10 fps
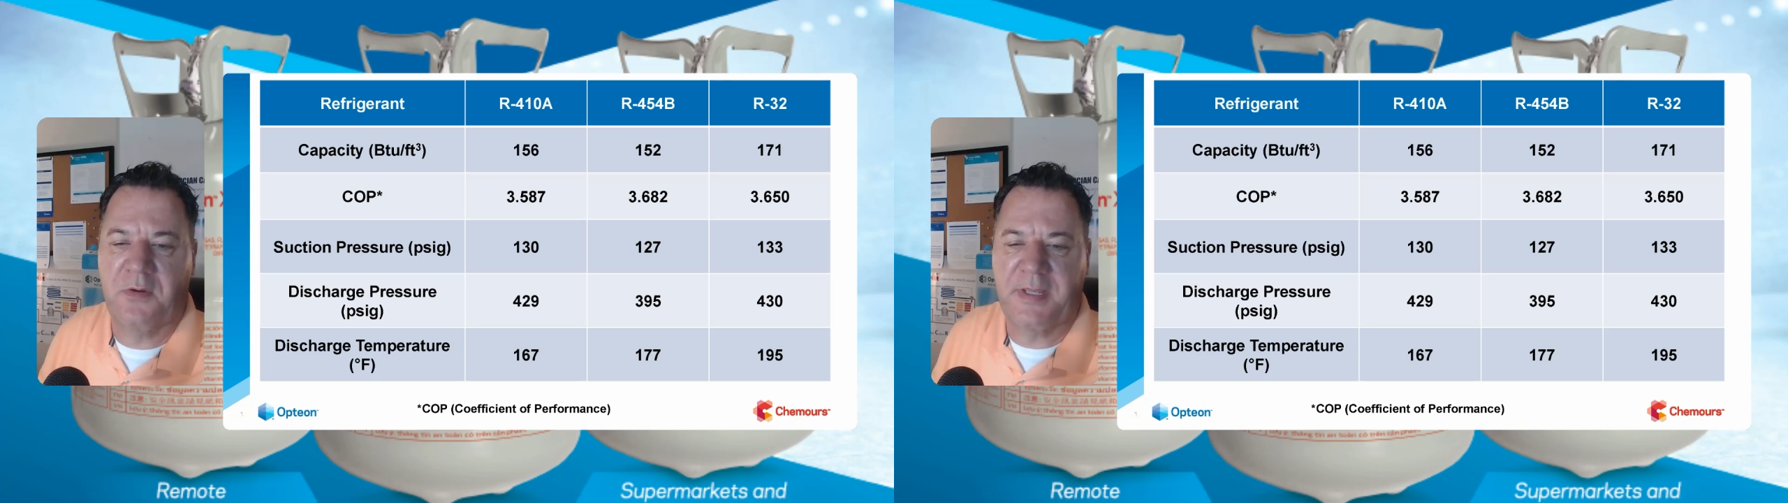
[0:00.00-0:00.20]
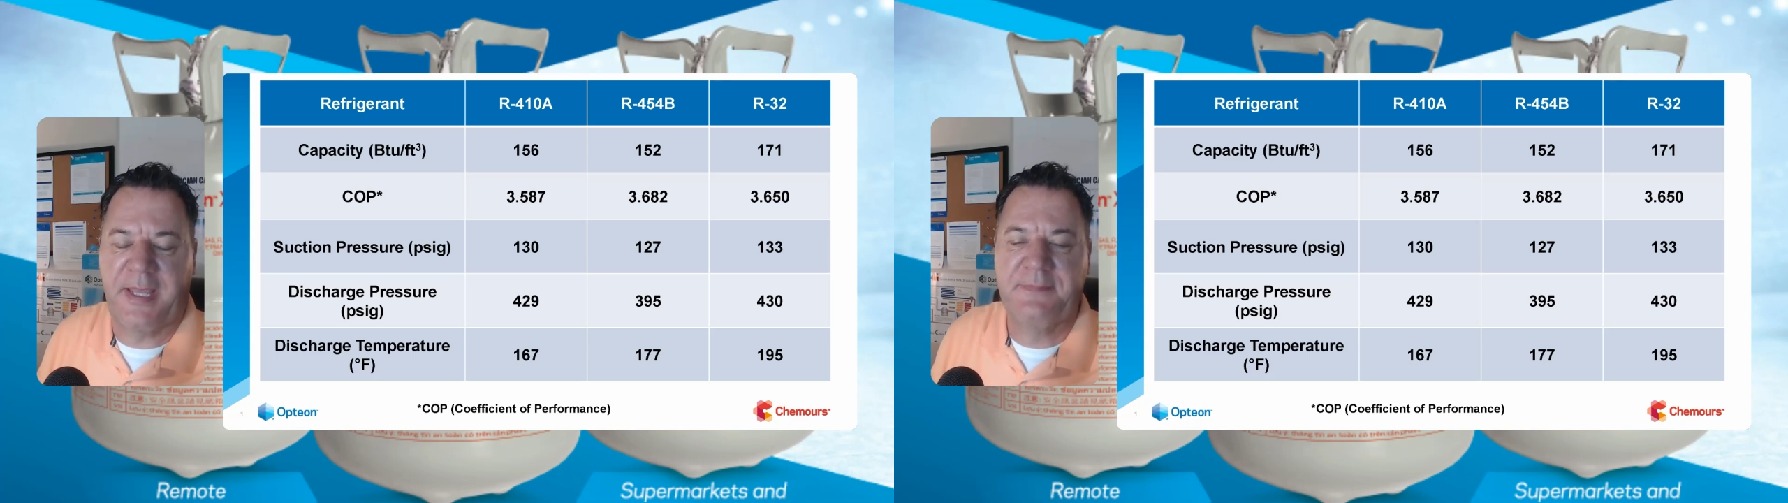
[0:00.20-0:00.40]

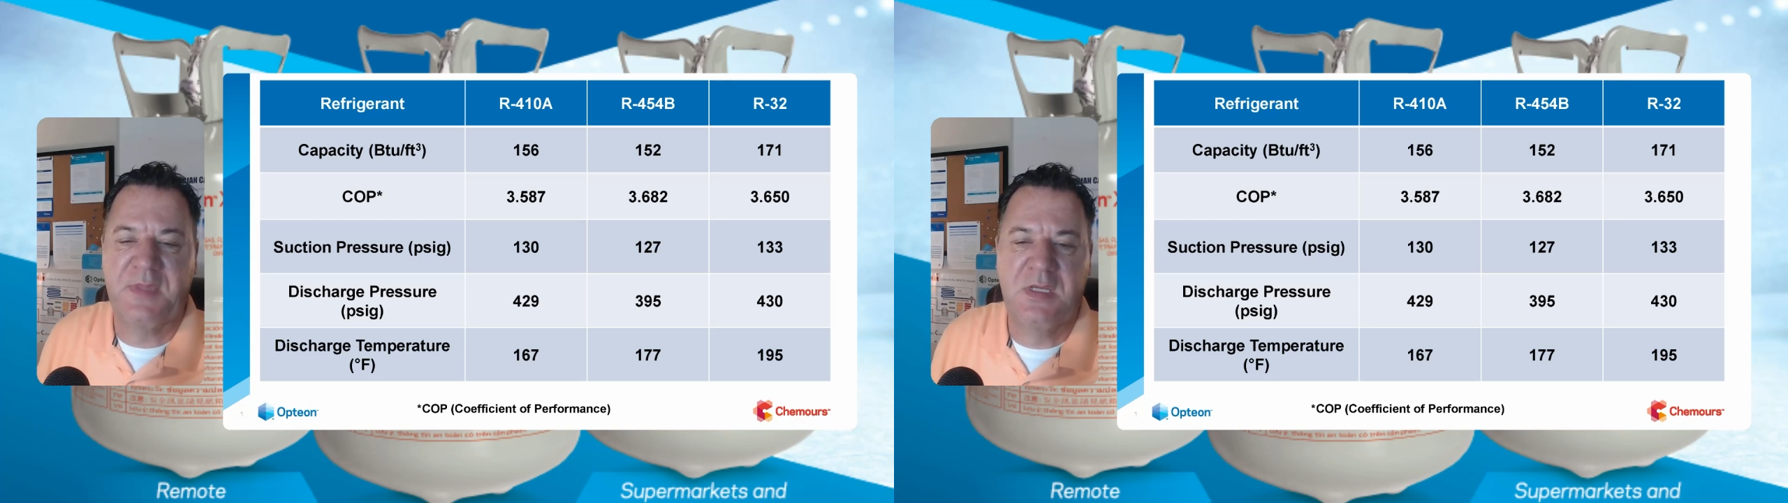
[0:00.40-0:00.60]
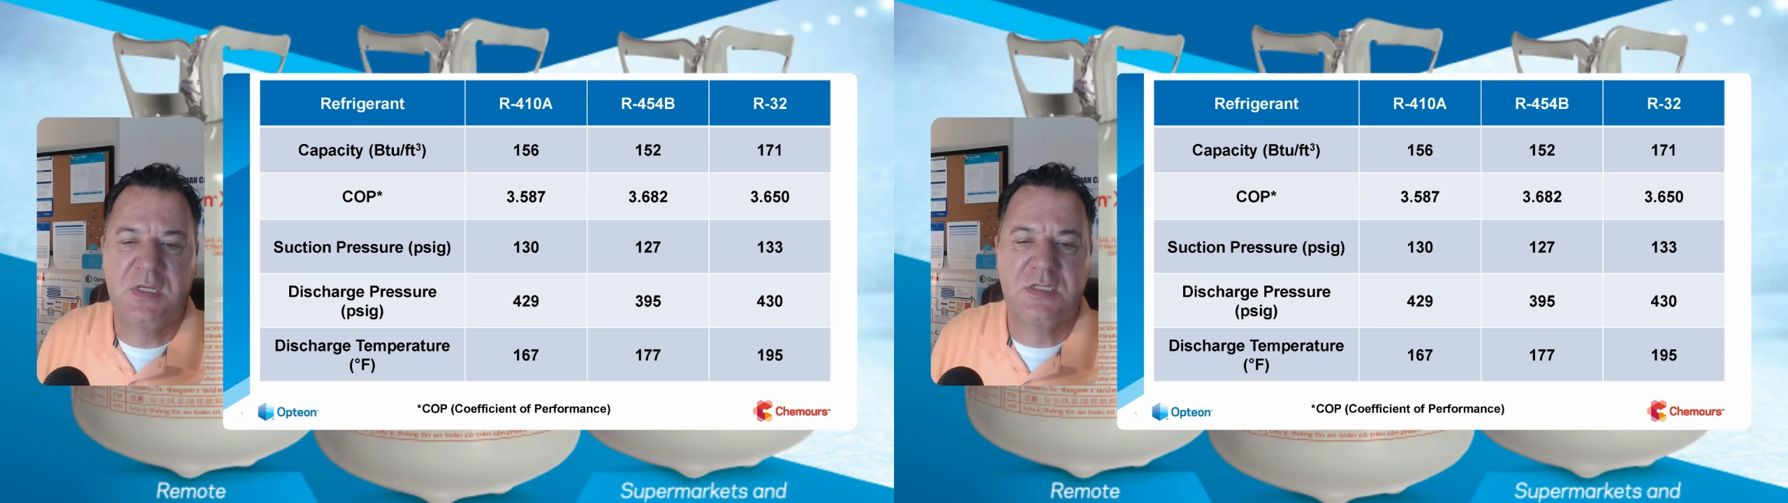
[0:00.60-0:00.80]
Okay,
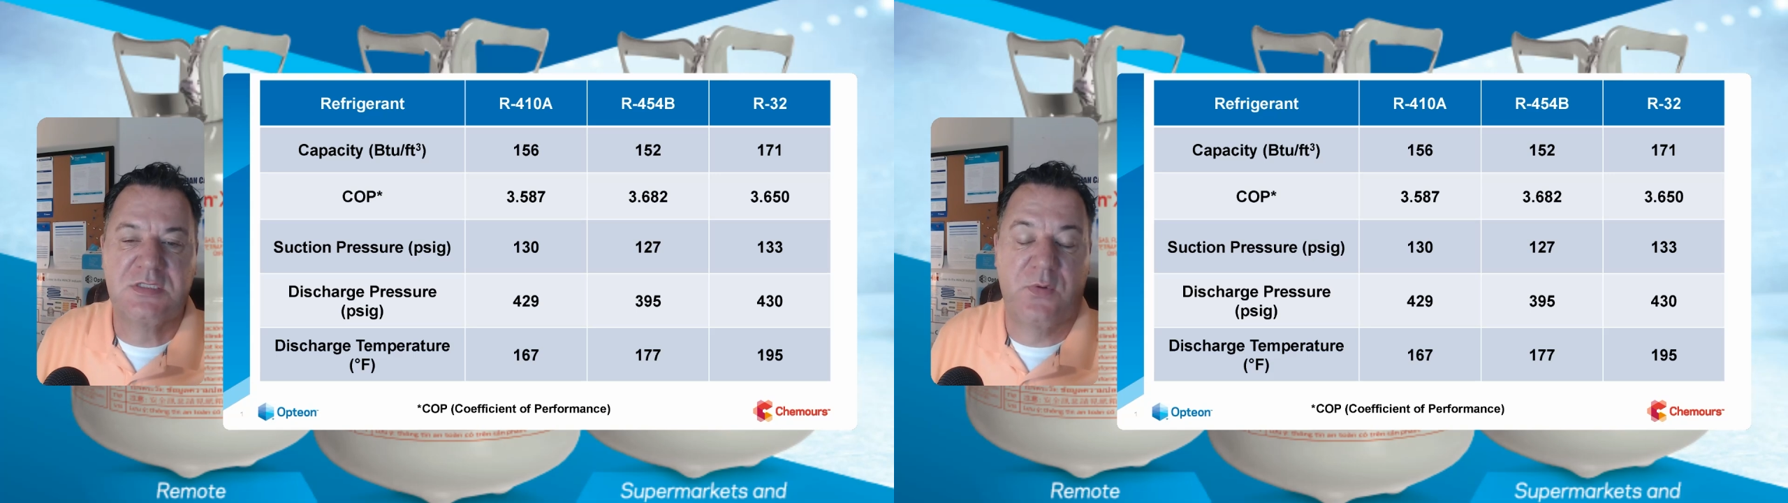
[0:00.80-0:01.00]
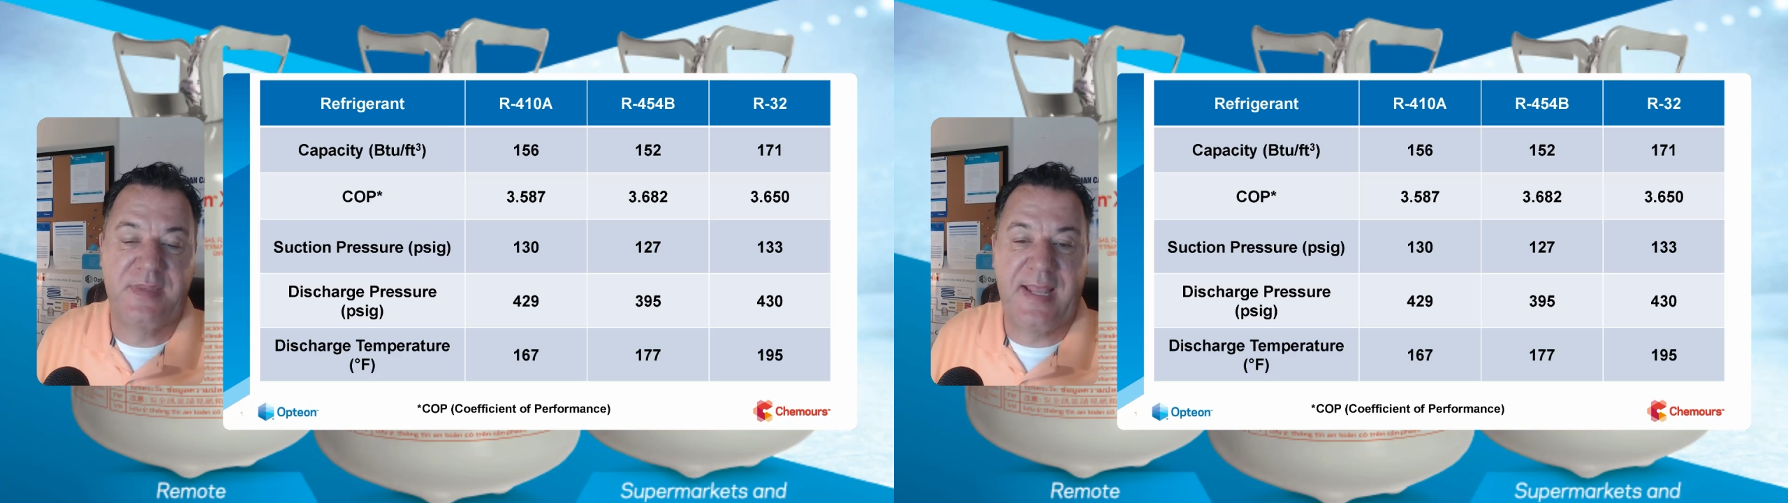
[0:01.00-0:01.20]

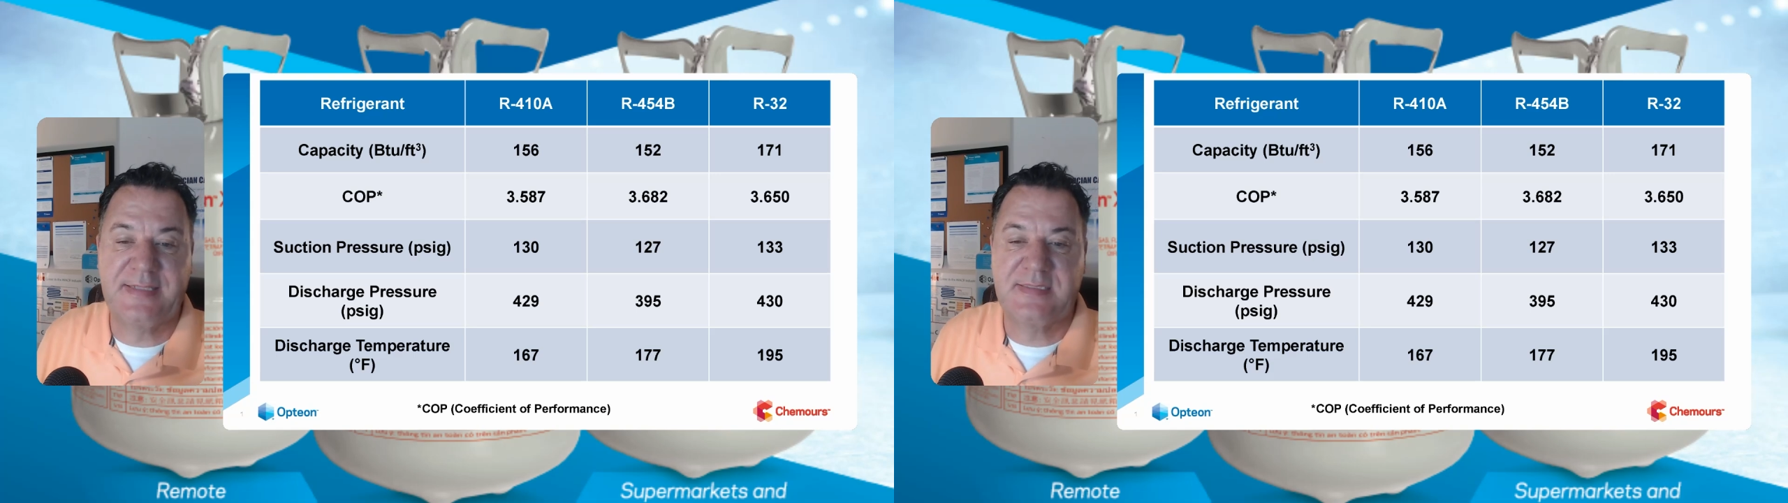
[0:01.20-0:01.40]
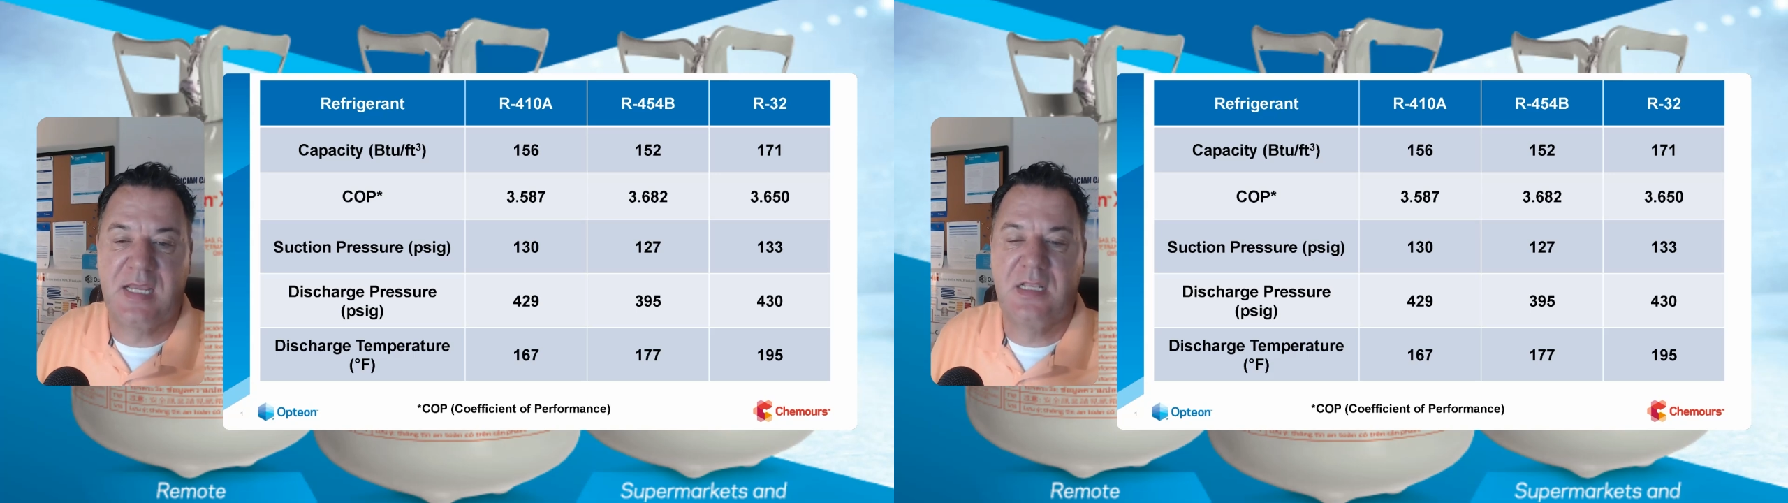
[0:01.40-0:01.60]
so with
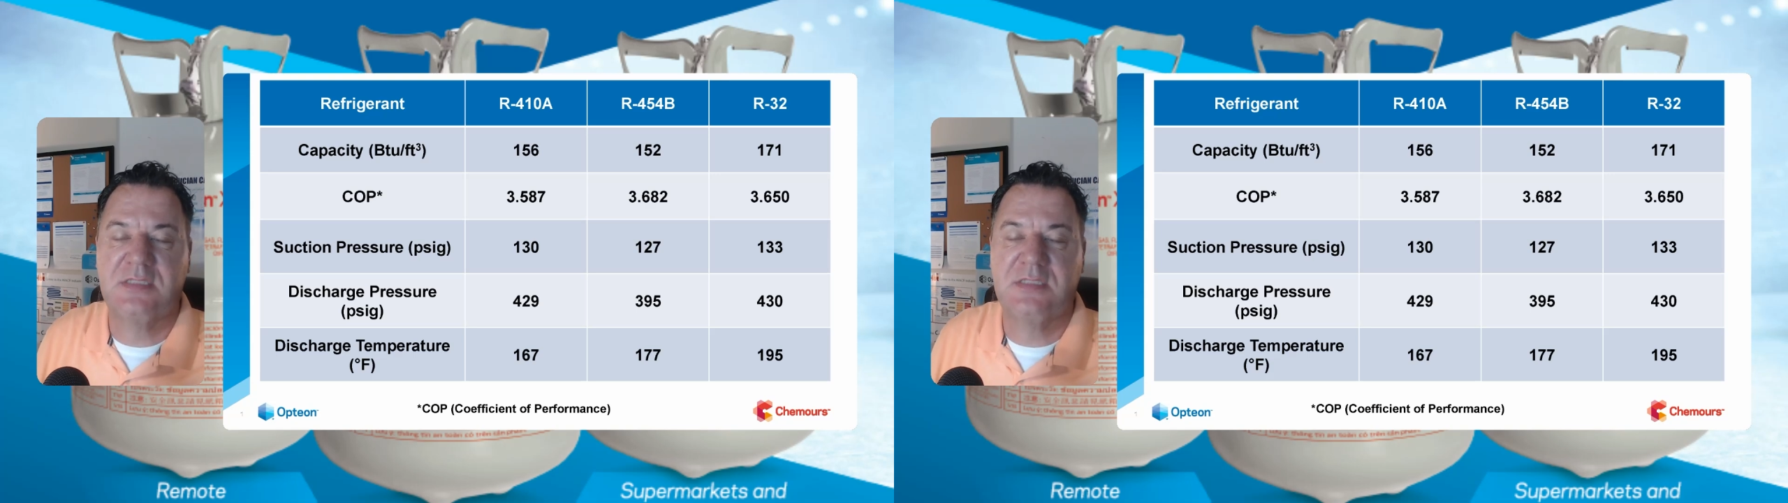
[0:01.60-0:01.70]
that said,